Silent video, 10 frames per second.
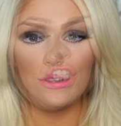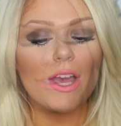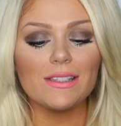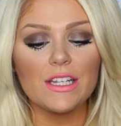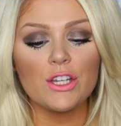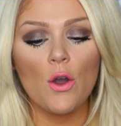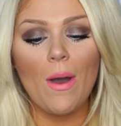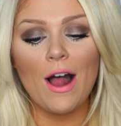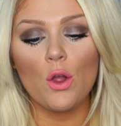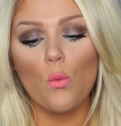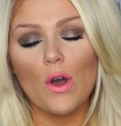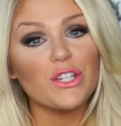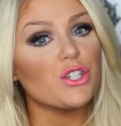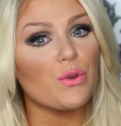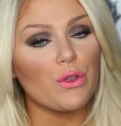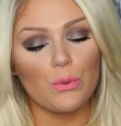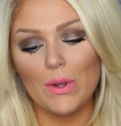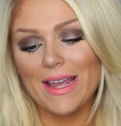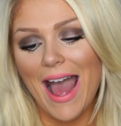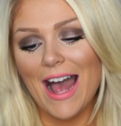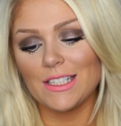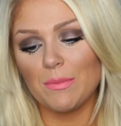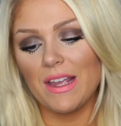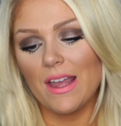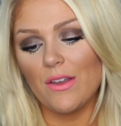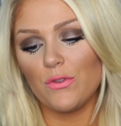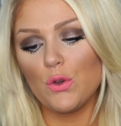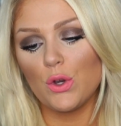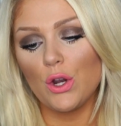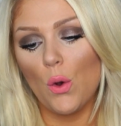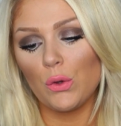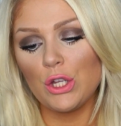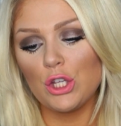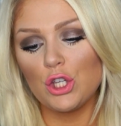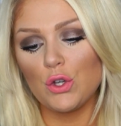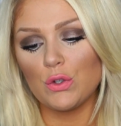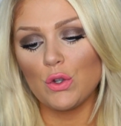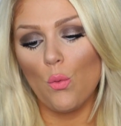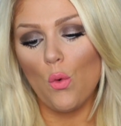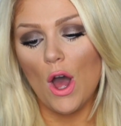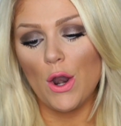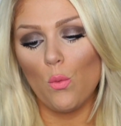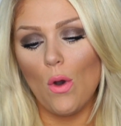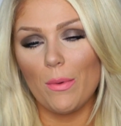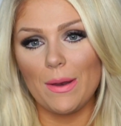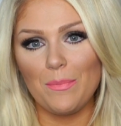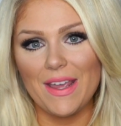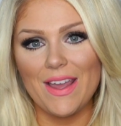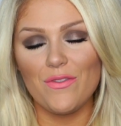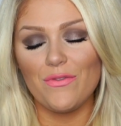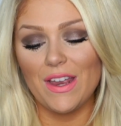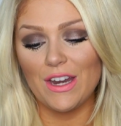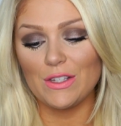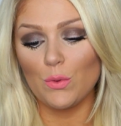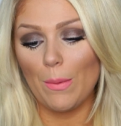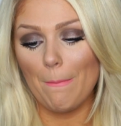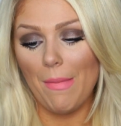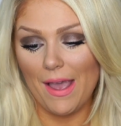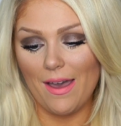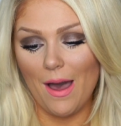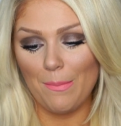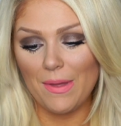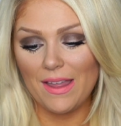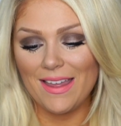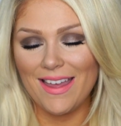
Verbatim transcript: Chelsea Noel 123 asked me, if you could only choose one, what would it be? Fitness or makeup?